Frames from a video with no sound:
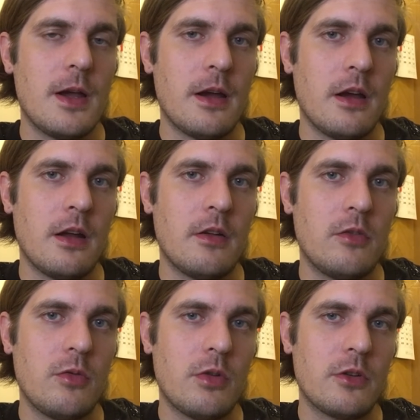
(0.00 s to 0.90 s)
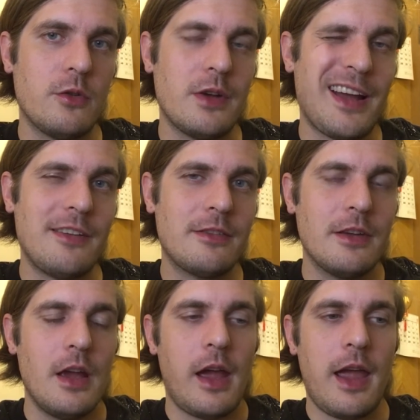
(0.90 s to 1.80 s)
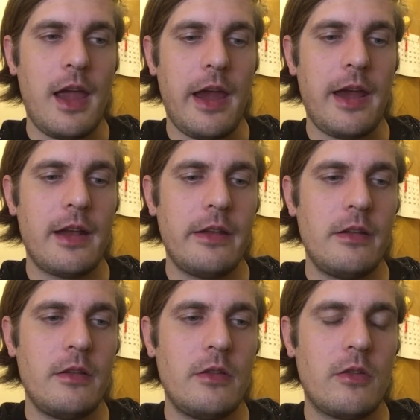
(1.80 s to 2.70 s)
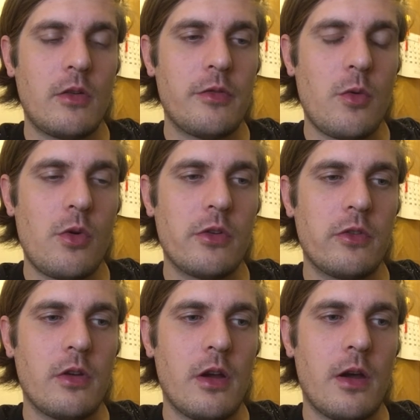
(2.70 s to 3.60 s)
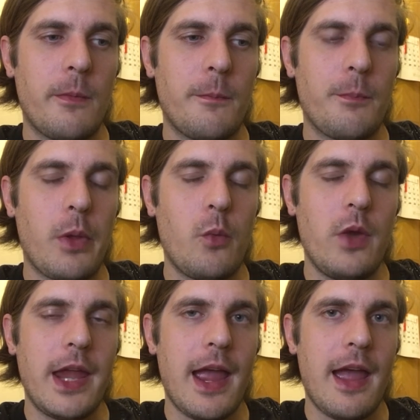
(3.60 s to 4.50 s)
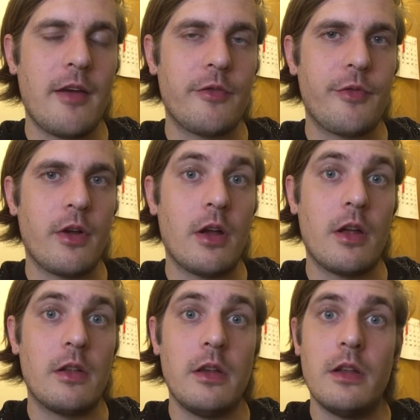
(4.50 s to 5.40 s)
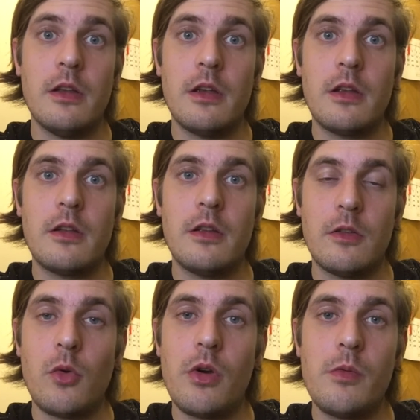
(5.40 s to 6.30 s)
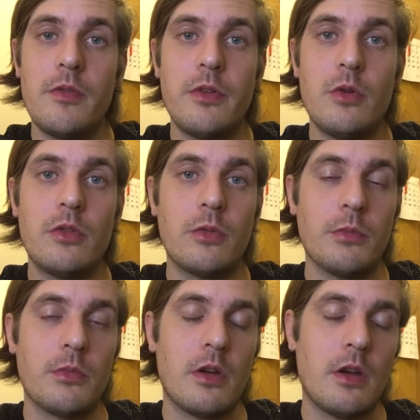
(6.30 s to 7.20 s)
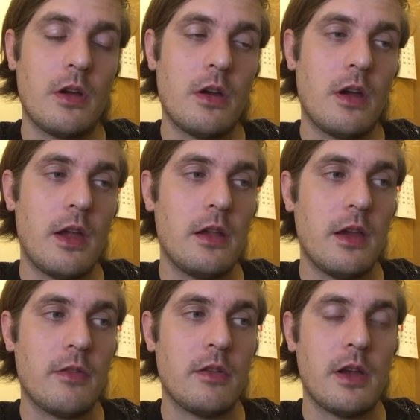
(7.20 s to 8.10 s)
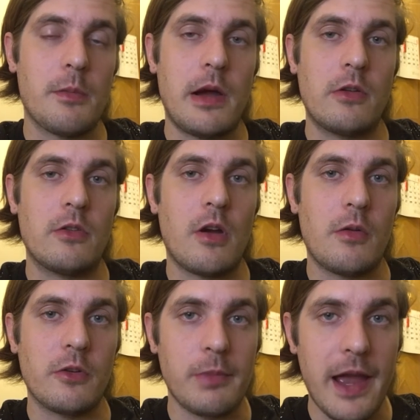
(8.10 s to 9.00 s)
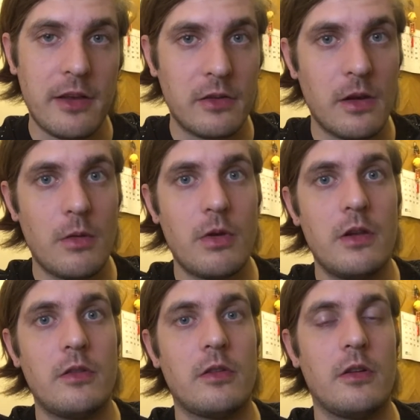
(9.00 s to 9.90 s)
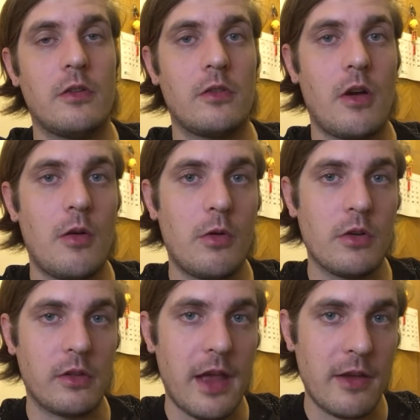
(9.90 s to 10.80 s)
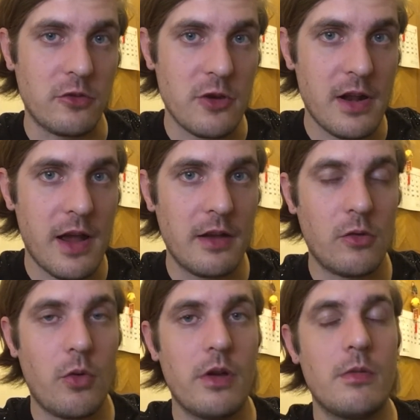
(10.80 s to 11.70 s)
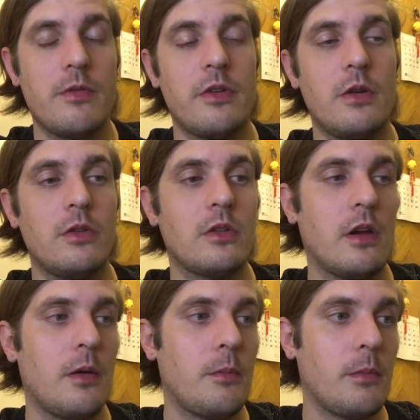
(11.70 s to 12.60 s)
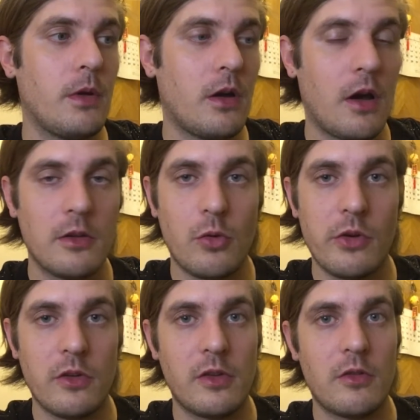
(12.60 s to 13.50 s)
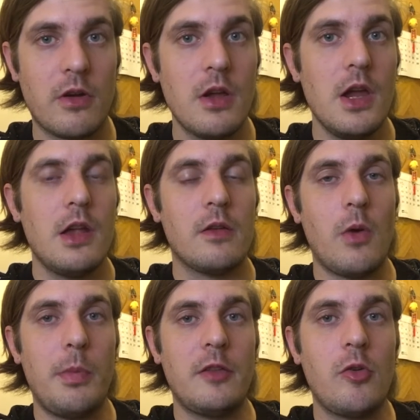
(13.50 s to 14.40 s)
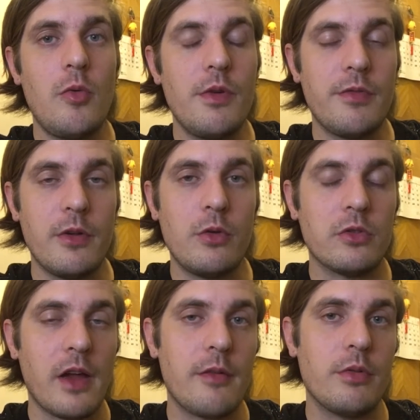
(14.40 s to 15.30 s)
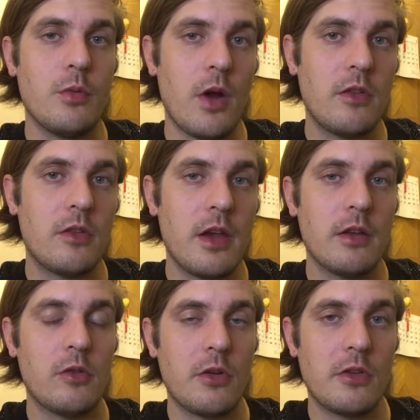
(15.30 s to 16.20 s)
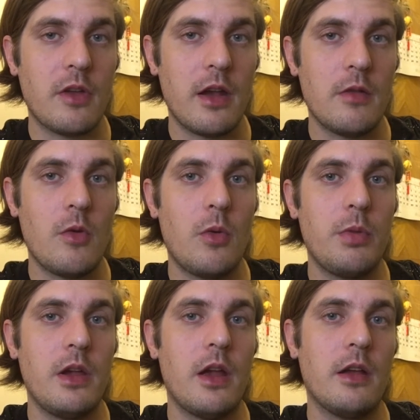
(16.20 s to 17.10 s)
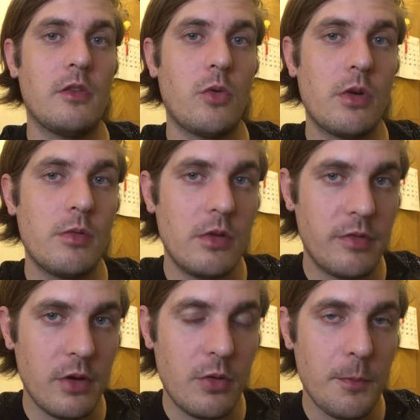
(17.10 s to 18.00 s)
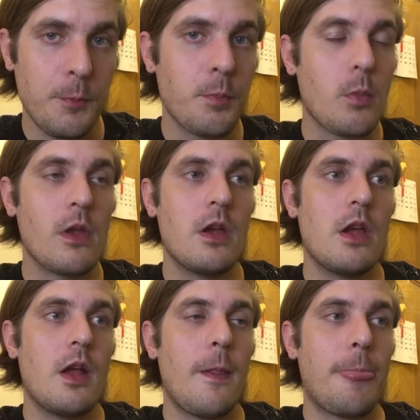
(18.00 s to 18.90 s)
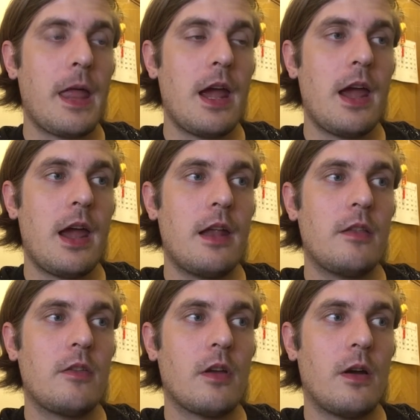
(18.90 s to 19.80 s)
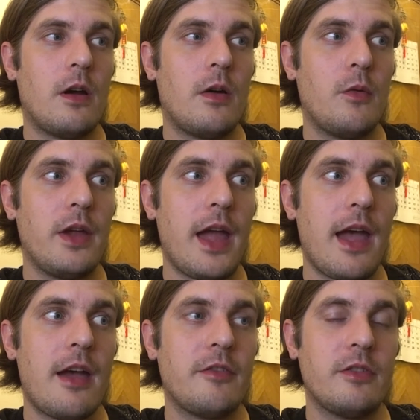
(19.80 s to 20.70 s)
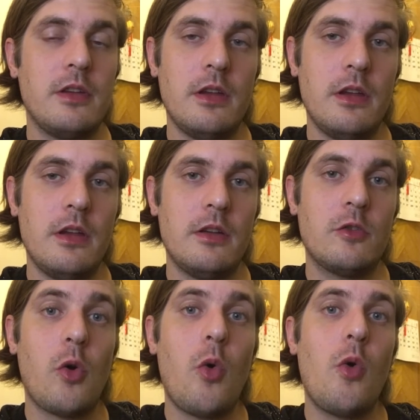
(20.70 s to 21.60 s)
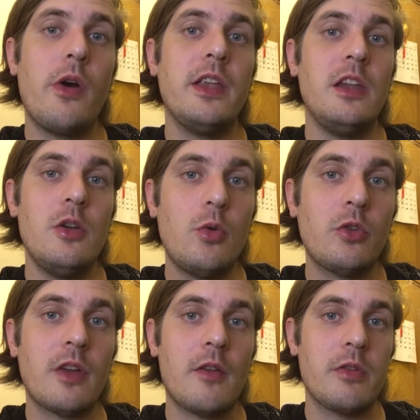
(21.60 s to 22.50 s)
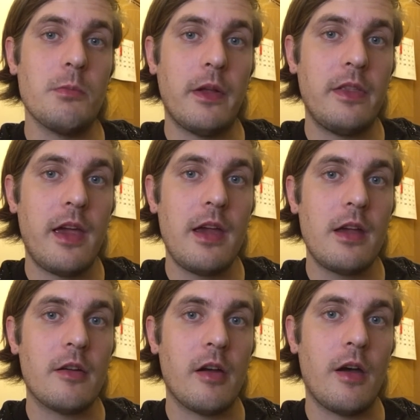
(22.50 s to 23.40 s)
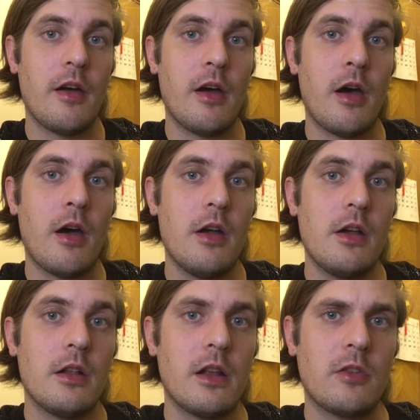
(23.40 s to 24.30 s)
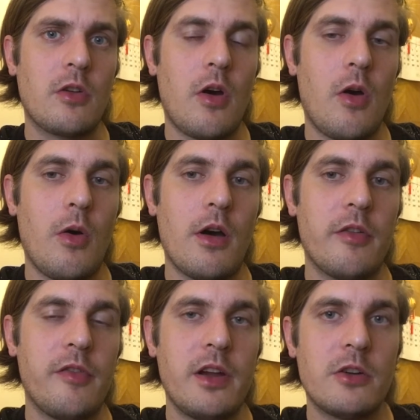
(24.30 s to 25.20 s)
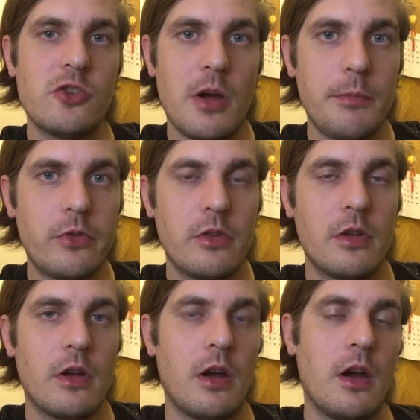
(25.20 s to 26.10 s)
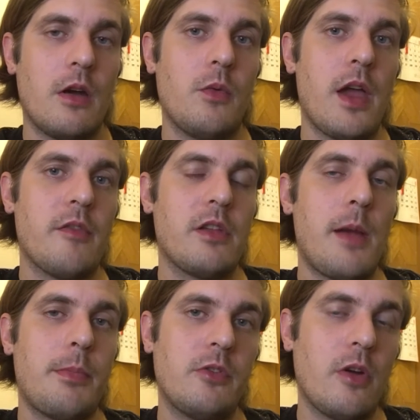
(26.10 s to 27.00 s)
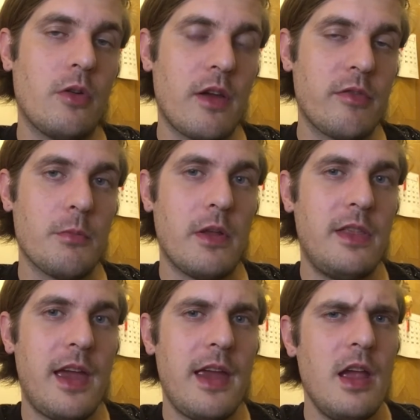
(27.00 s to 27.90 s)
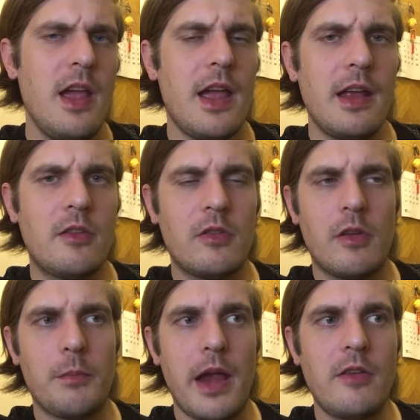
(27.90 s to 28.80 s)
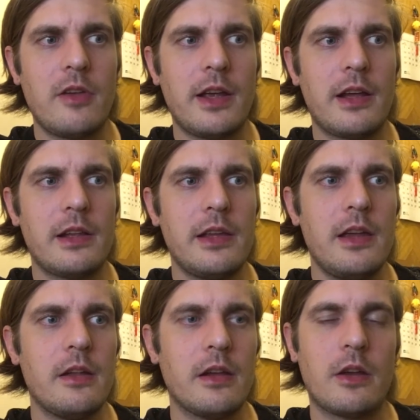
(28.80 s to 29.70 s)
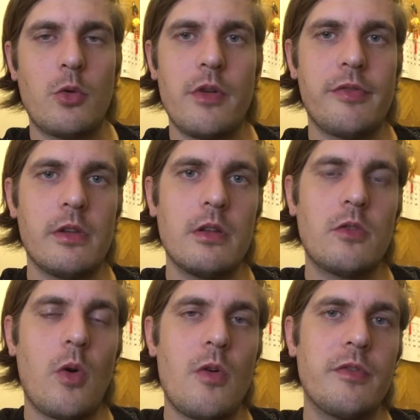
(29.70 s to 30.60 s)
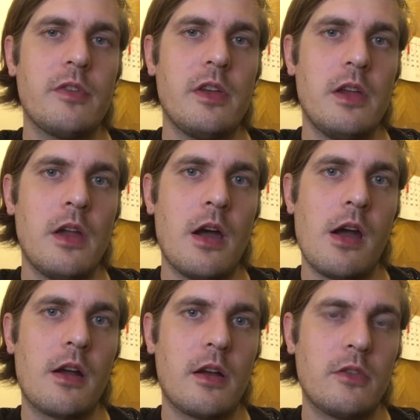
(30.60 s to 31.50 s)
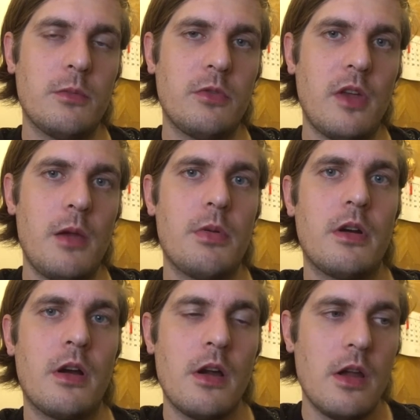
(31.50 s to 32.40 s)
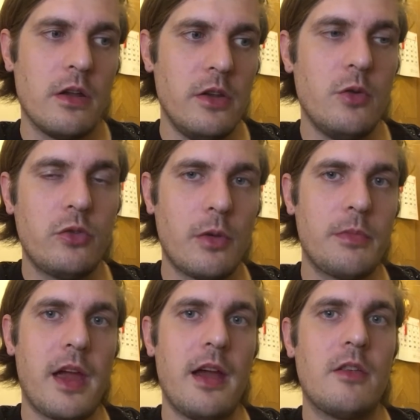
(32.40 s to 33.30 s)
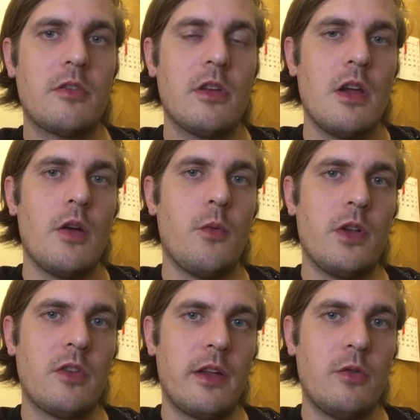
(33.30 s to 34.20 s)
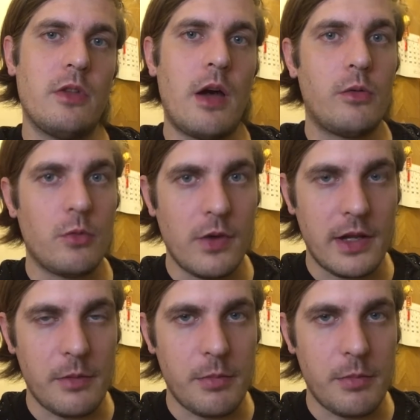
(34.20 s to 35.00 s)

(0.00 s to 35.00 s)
Uh, towards you guys and of course um, we have uh, the, the, the toy reviews some uh, and you have to think about Star Wars Black Series the Star Wars Last Jedi toy reviews uh, uh hot toys etc there will be two reviews every Wednesday and Thursday there will be a toy review and uh, we have the toy news every Monday that's called figure chumps uh, we have an episode every Monday. It's basically an equivalent of the uh, Custom Saber news updates, which I do now on a weekly